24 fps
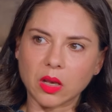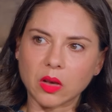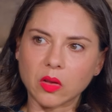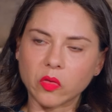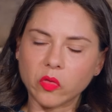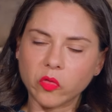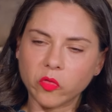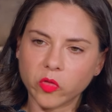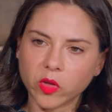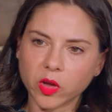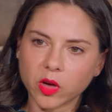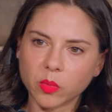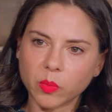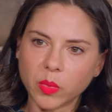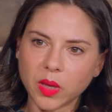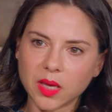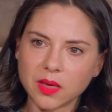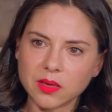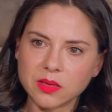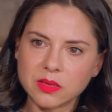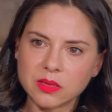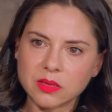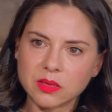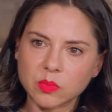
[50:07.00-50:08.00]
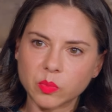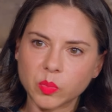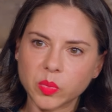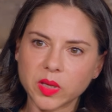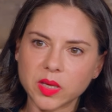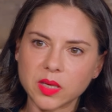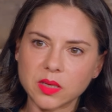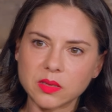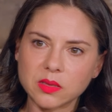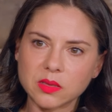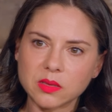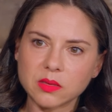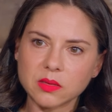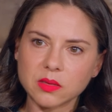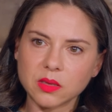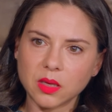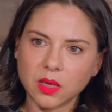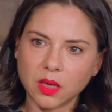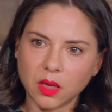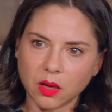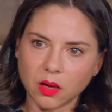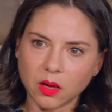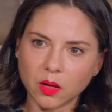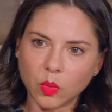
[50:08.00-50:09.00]
in a fear-based place
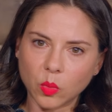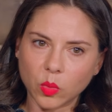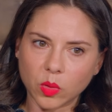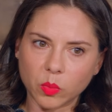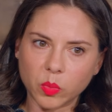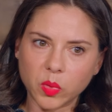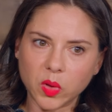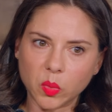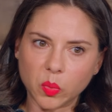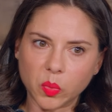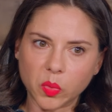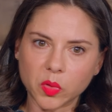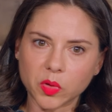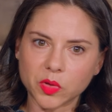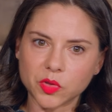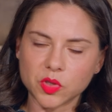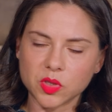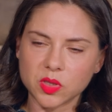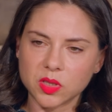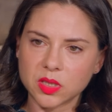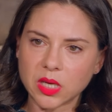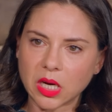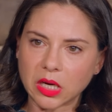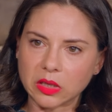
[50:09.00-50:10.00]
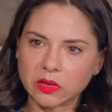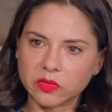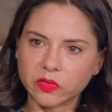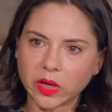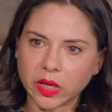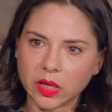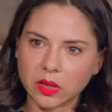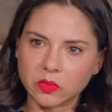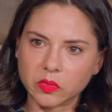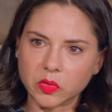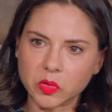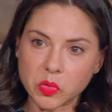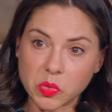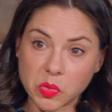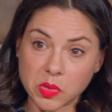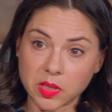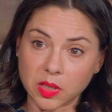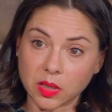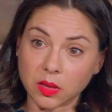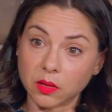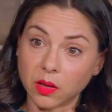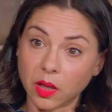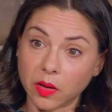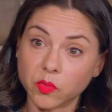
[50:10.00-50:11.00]
here where people are just terrified of
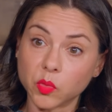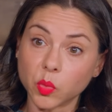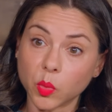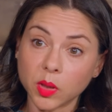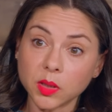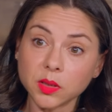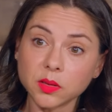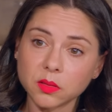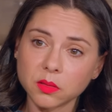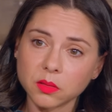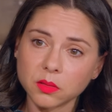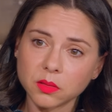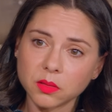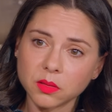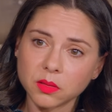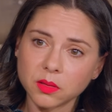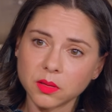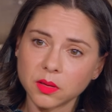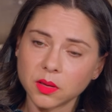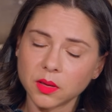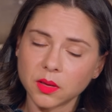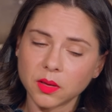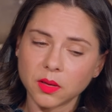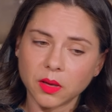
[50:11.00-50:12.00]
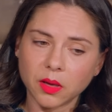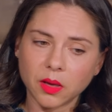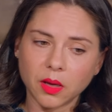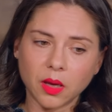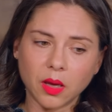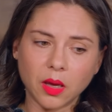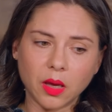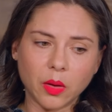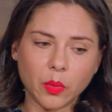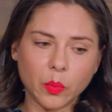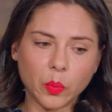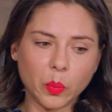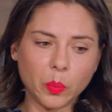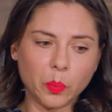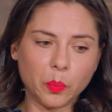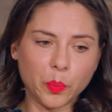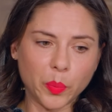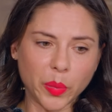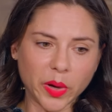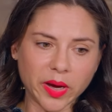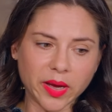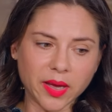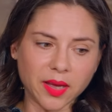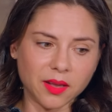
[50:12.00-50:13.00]
losing a loved one.
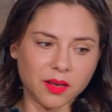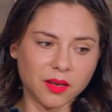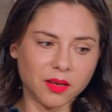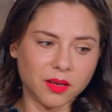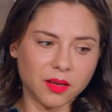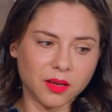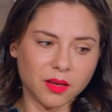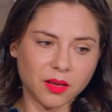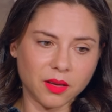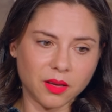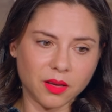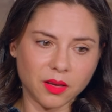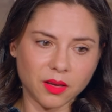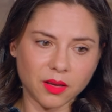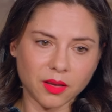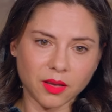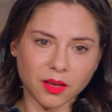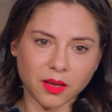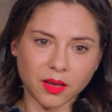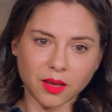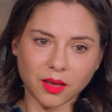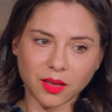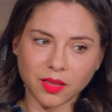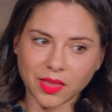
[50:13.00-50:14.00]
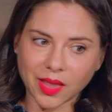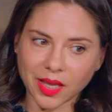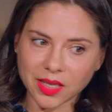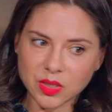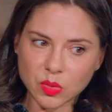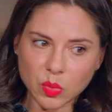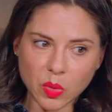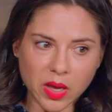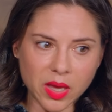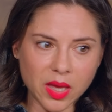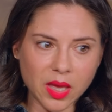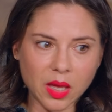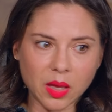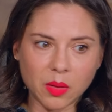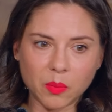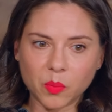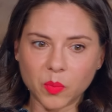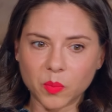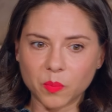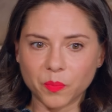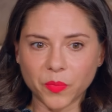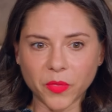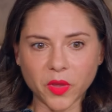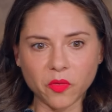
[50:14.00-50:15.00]
But that's why
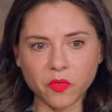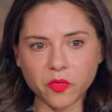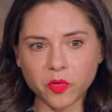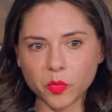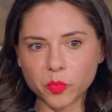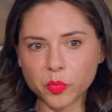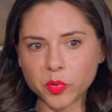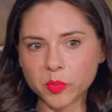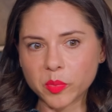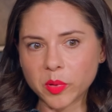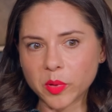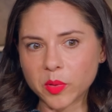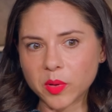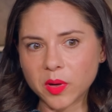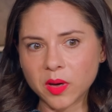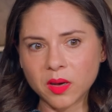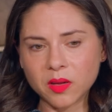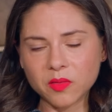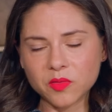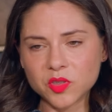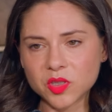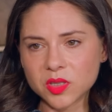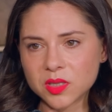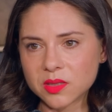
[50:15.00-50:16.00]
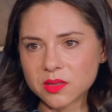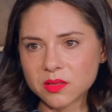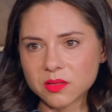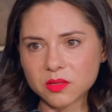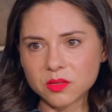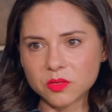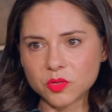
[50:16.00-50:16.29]
I'm a full proponent of just